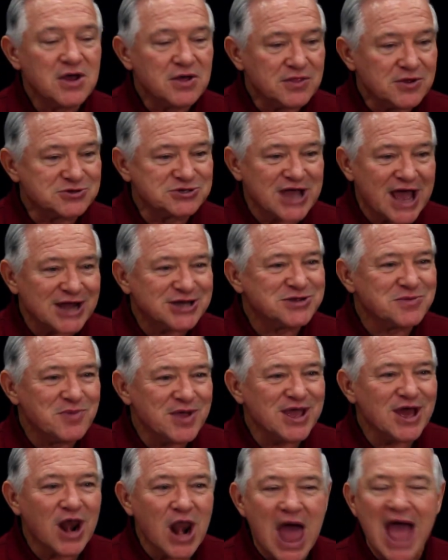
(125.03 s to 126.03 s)
There's got to
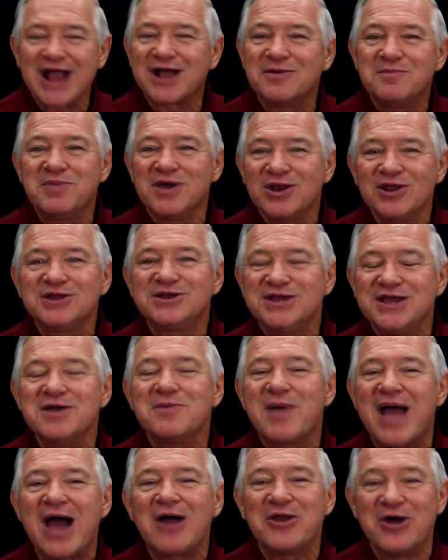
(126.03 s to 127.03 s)
be a likability
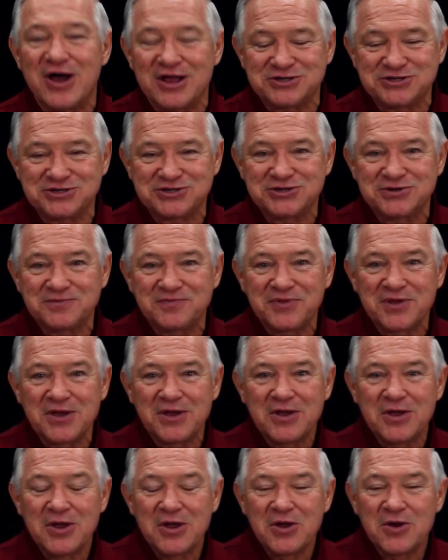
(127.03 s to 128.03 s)
about us.
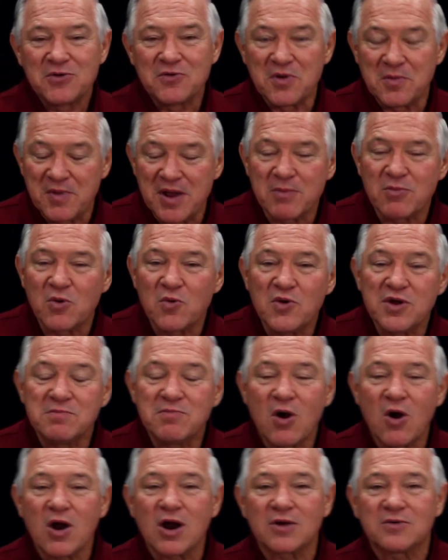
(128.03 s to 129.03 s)
Remember when
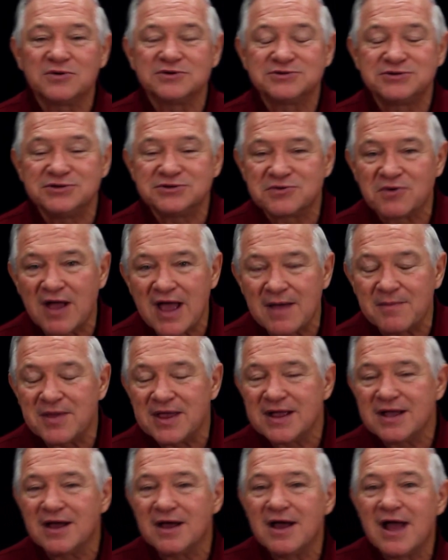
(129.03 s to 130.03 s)
Mark was
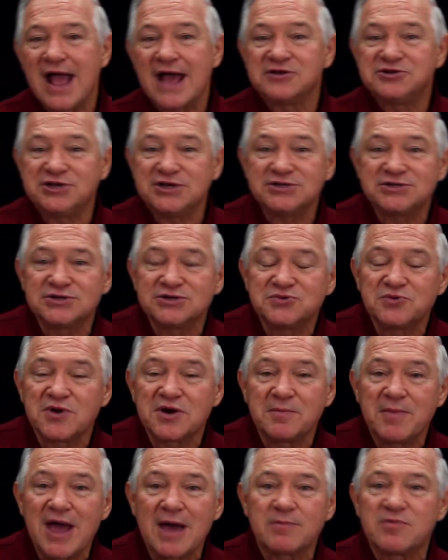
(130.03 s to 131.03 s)
describing how Jesus
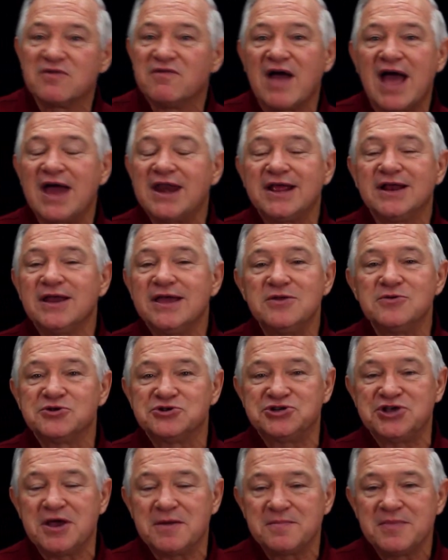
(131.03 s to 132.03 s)
went about providing
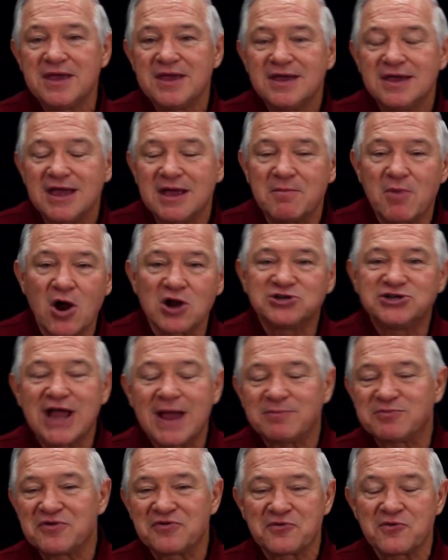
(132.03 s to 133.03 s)
leadership. In Mark
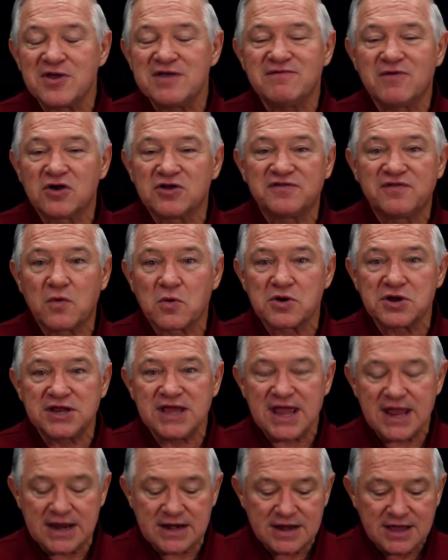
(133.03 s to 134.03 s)
chapter 3, verse
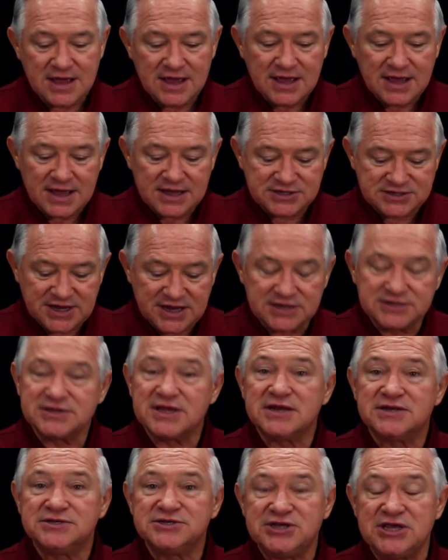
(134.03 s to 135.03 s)
14, it says
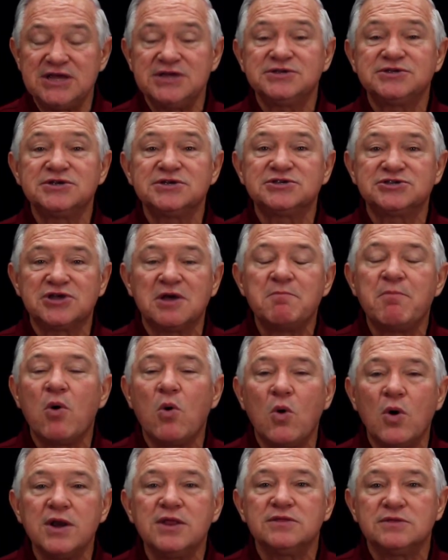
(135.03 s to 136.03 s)
that Jesus
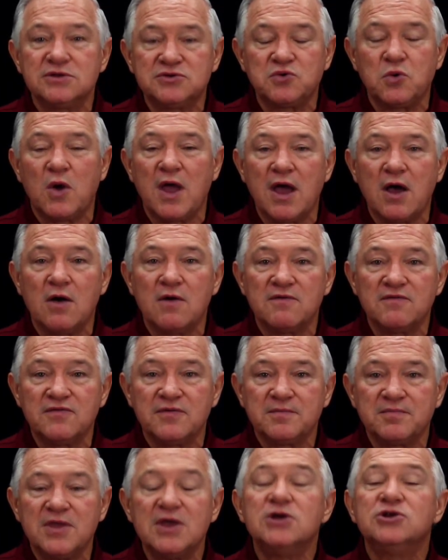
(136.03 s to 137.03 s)
appointed the 12
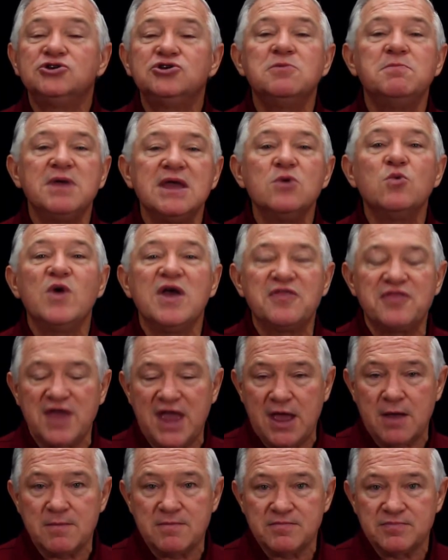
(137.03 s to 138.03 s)
to be with
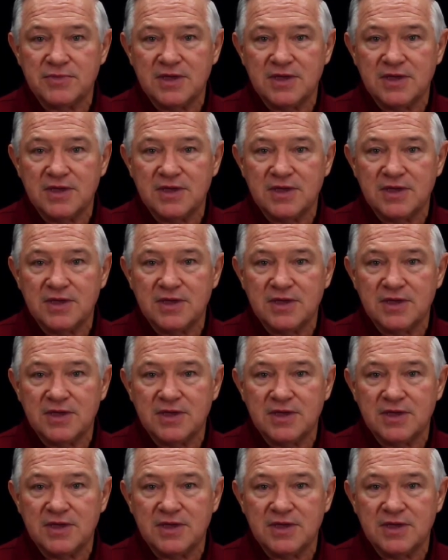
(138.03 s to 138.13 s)
Him.